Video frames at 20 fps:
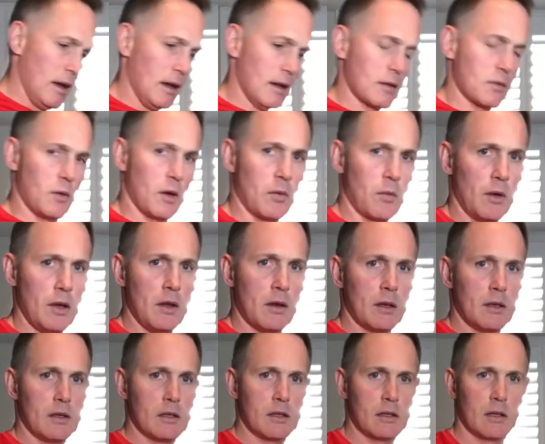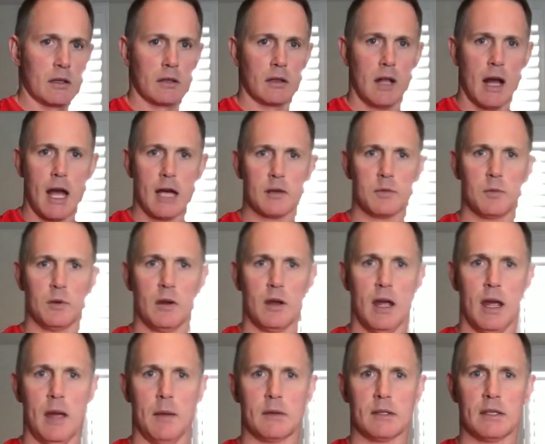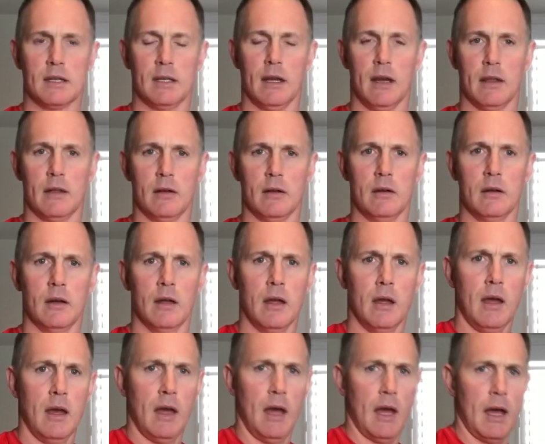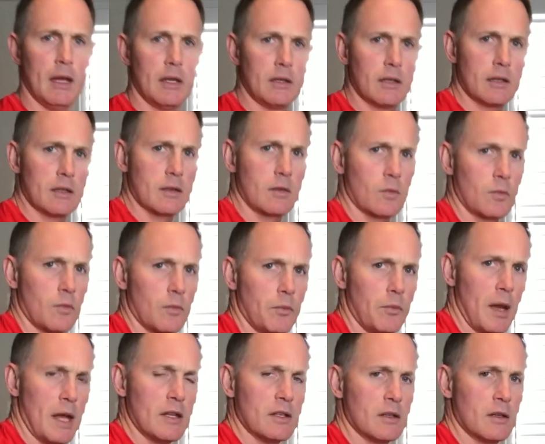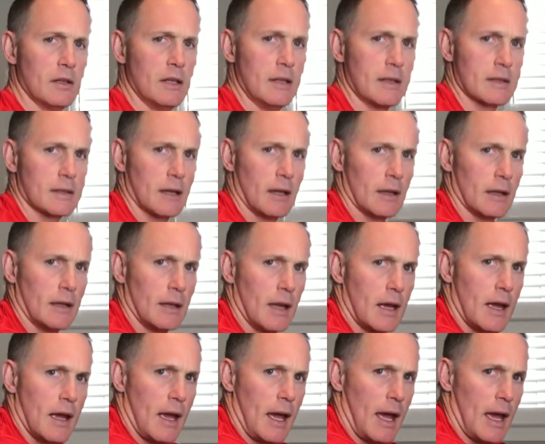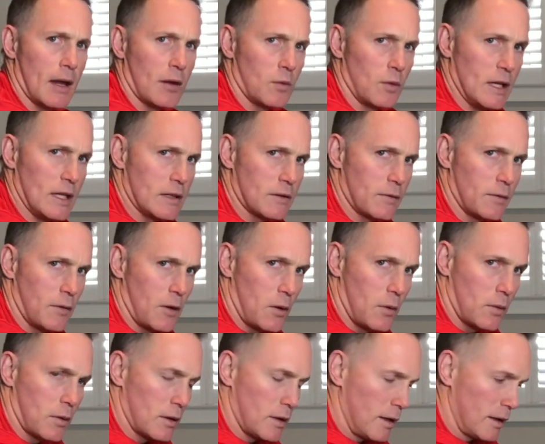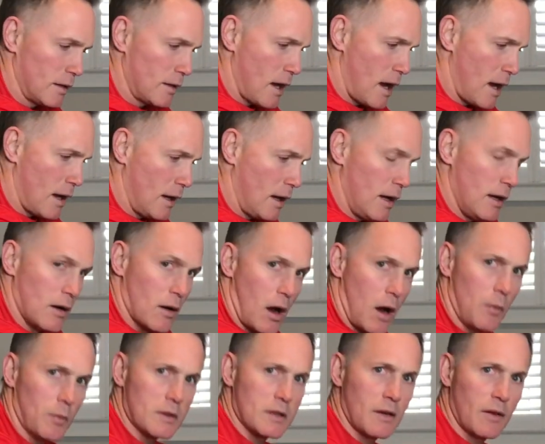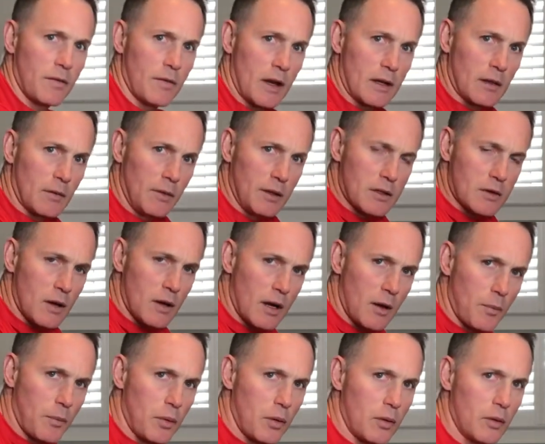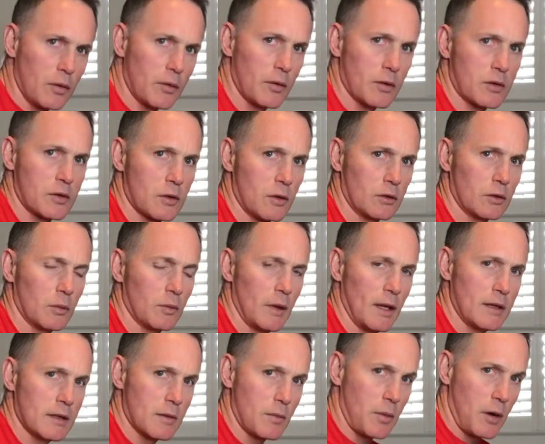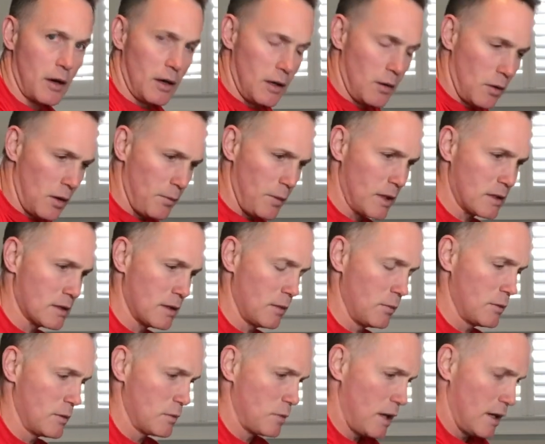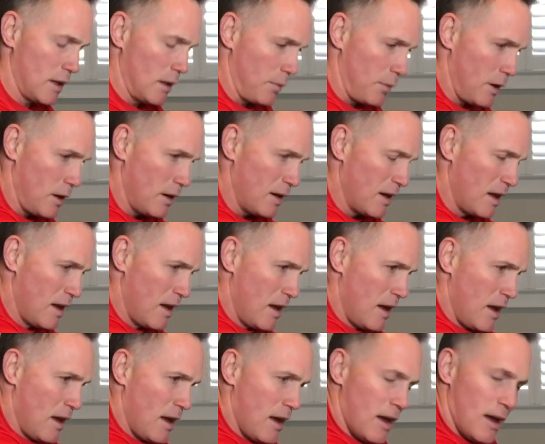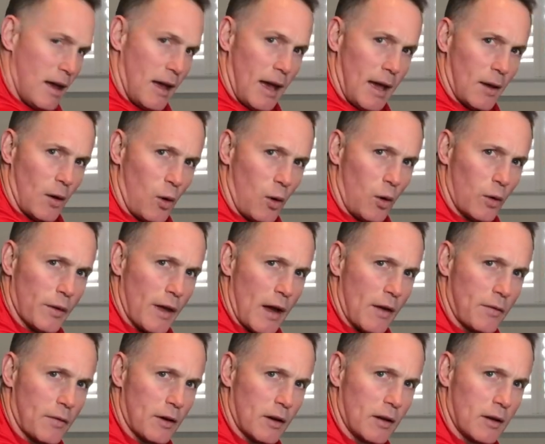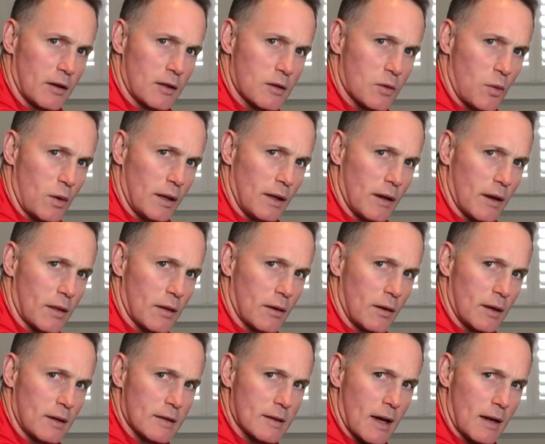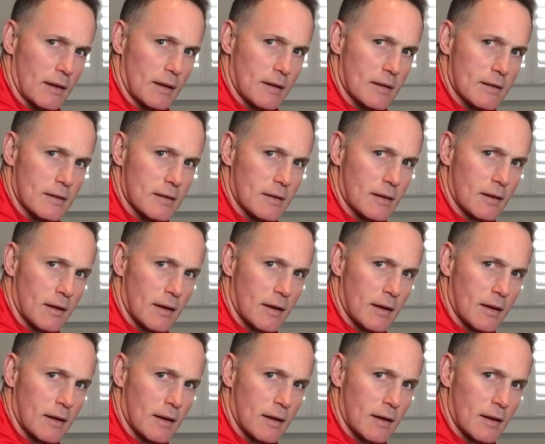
is one where you can just clasp your hands together and just bend your knees slightly and reach forward like that. You're almost effectively trying to pull those shoulder blades apart. You want to picture them spreading apart and hold that for a good 20 to 30 seconds.